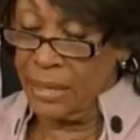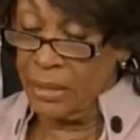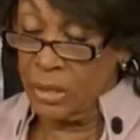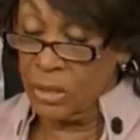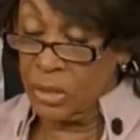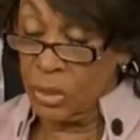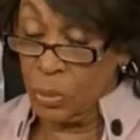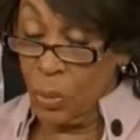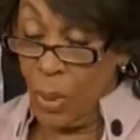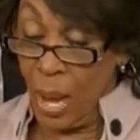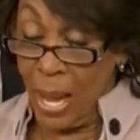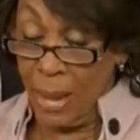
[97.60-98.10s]
the
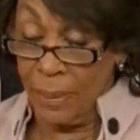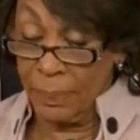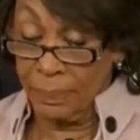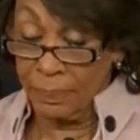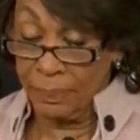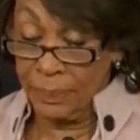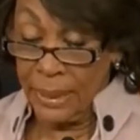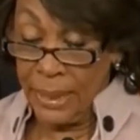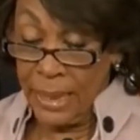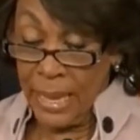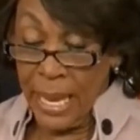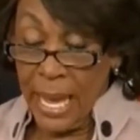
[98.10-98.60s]
swamp
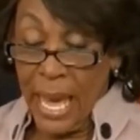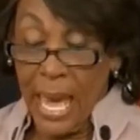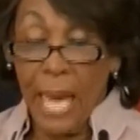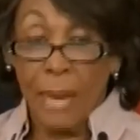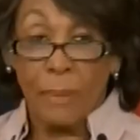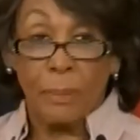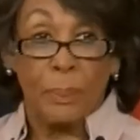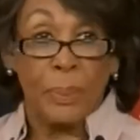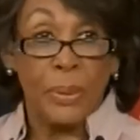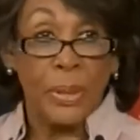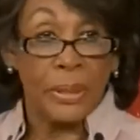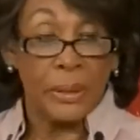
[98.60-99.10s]

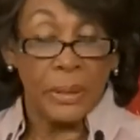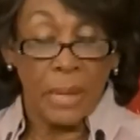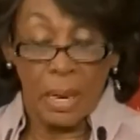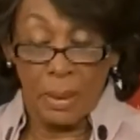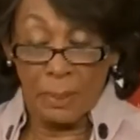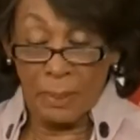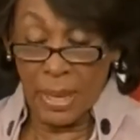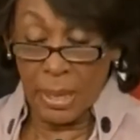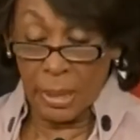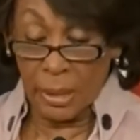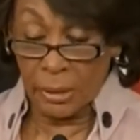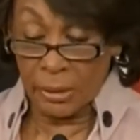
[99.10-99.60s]
and put
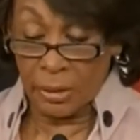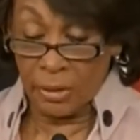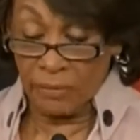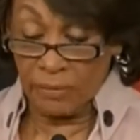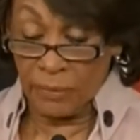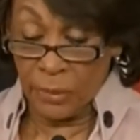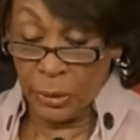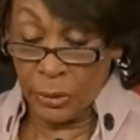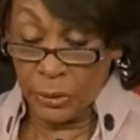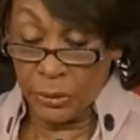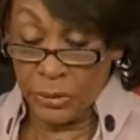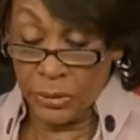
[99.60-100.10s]
America
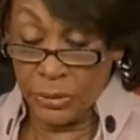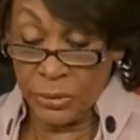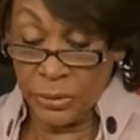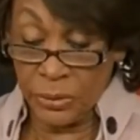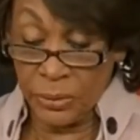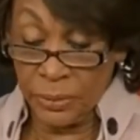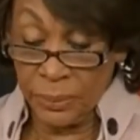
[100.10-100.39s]
first.